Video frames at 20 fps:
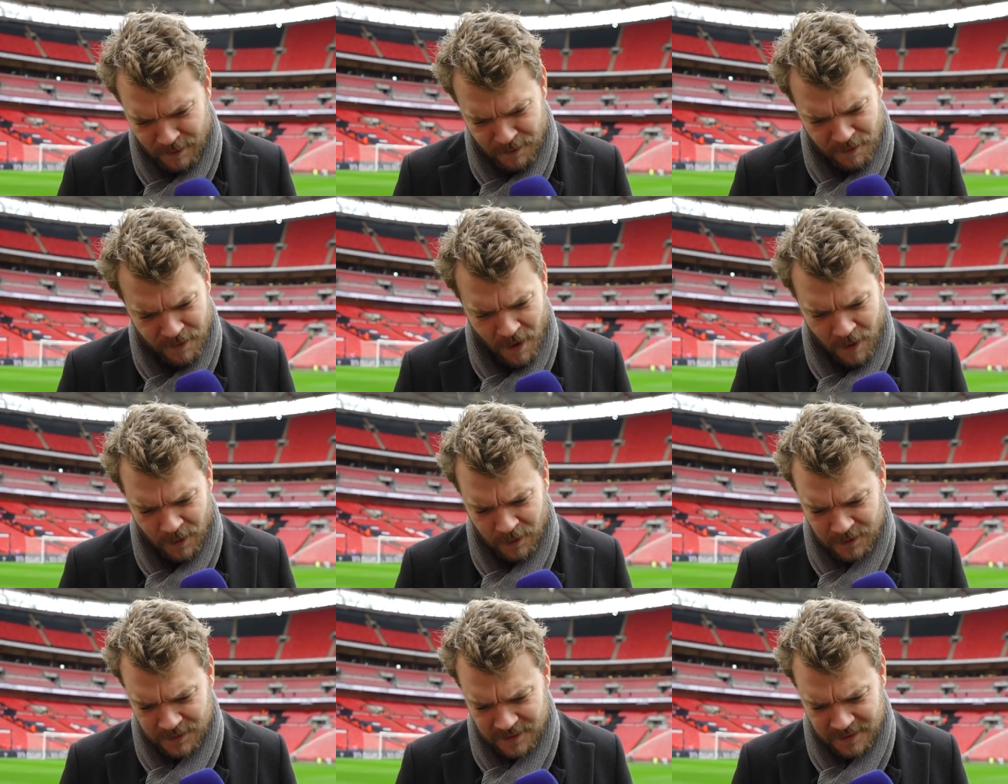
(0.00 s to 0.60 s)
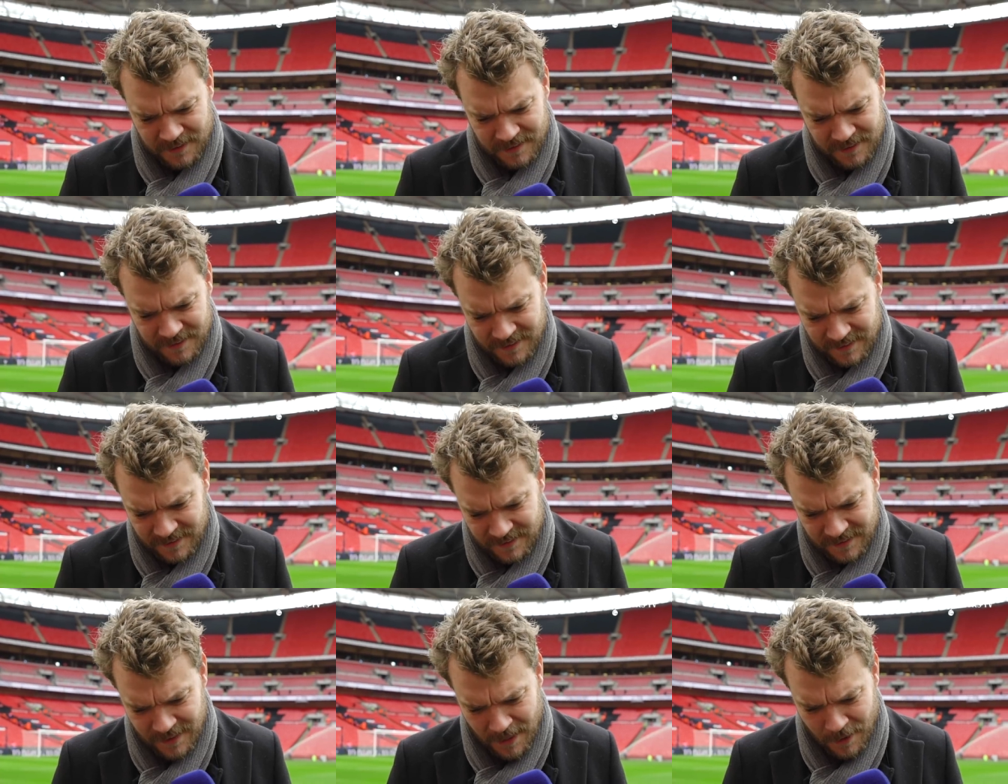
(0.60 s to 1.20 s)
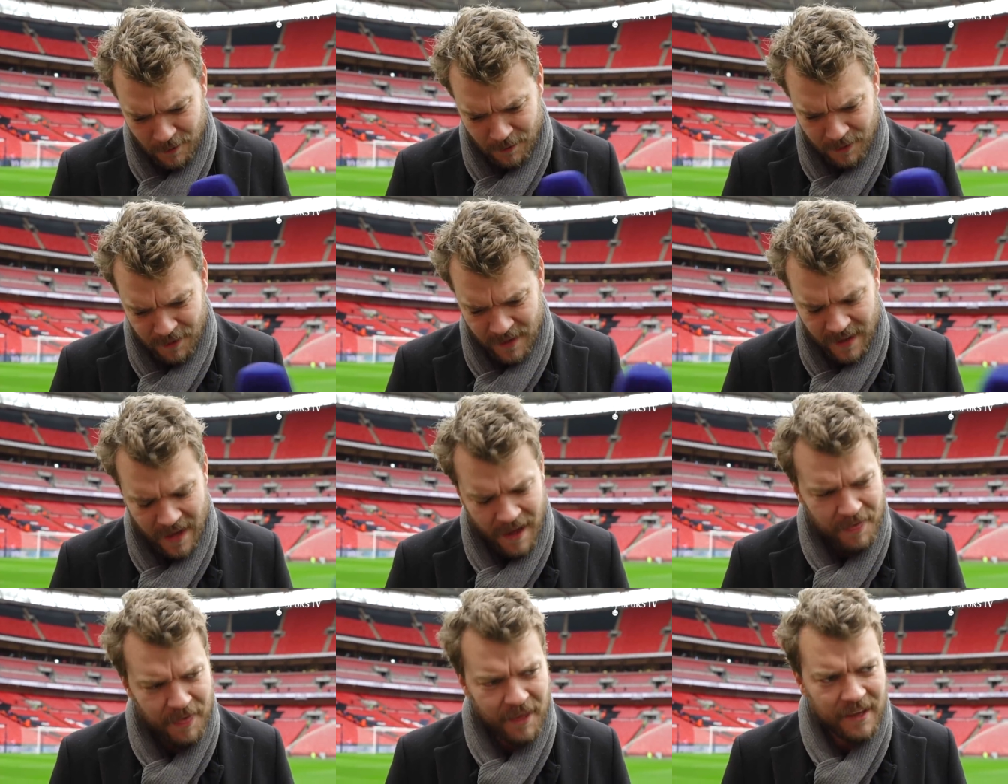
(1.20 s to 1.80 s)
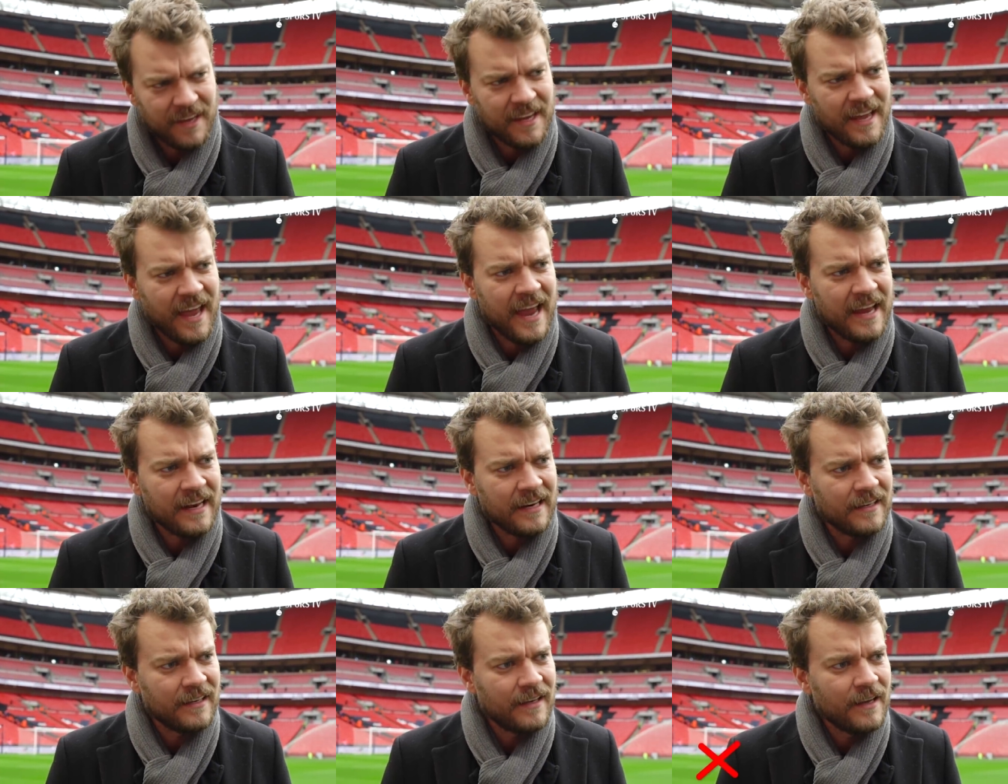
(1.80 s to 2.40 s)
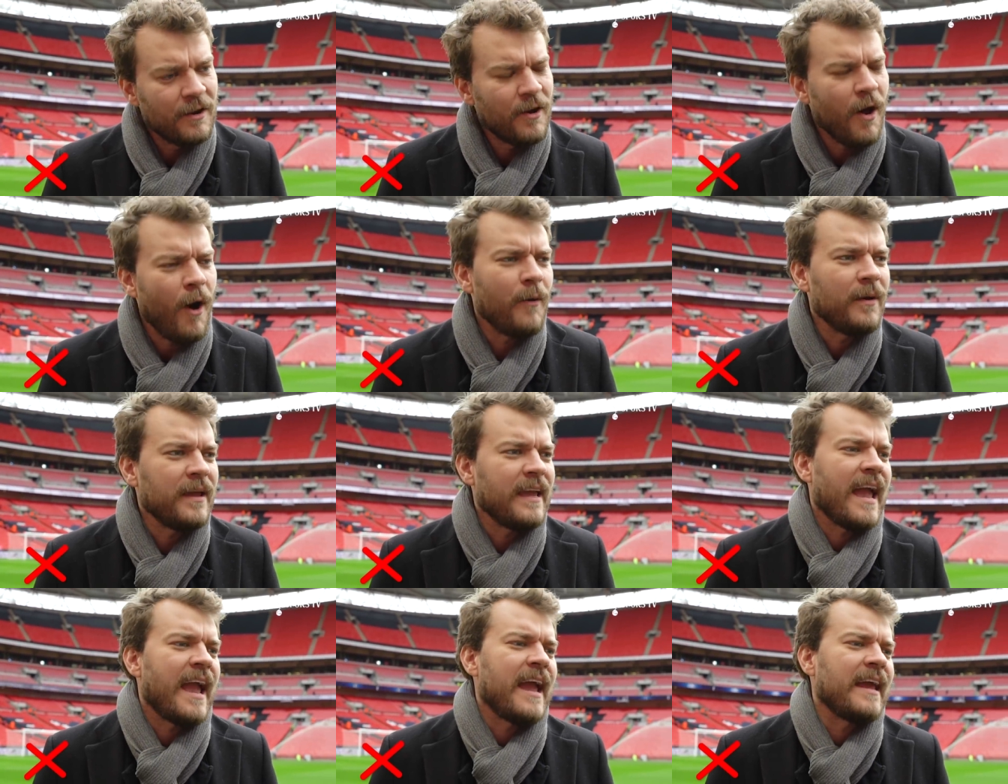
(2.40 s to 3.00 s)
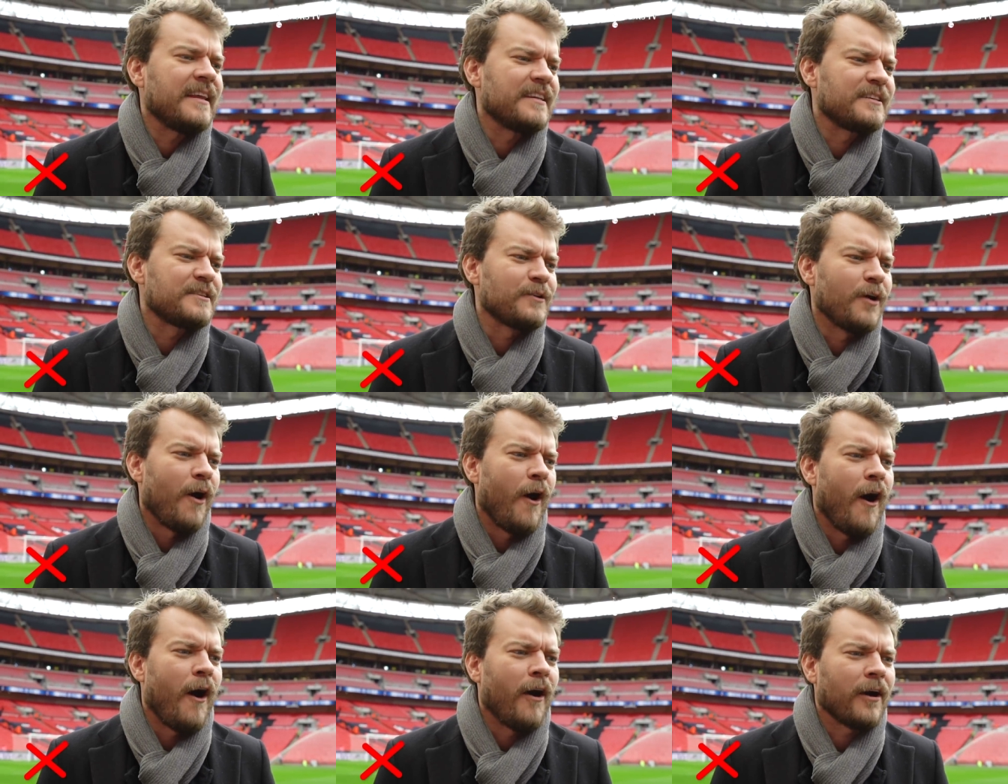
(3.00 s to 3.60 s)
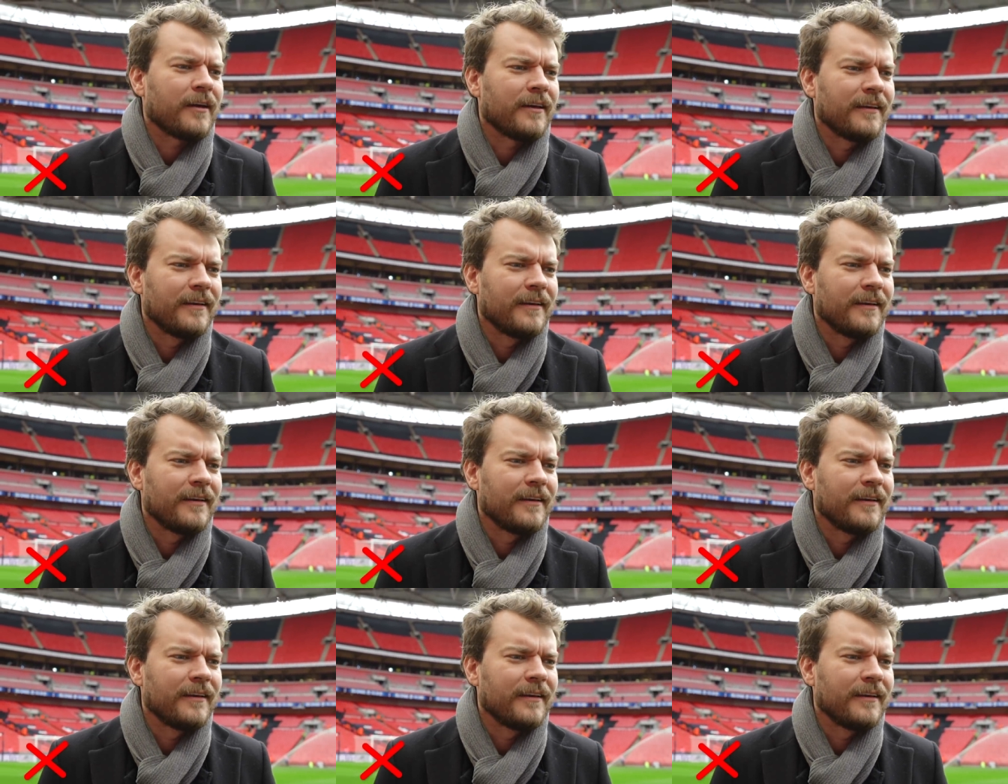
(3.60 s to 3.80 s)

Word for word: False. I don't think. I true. No, he it is true.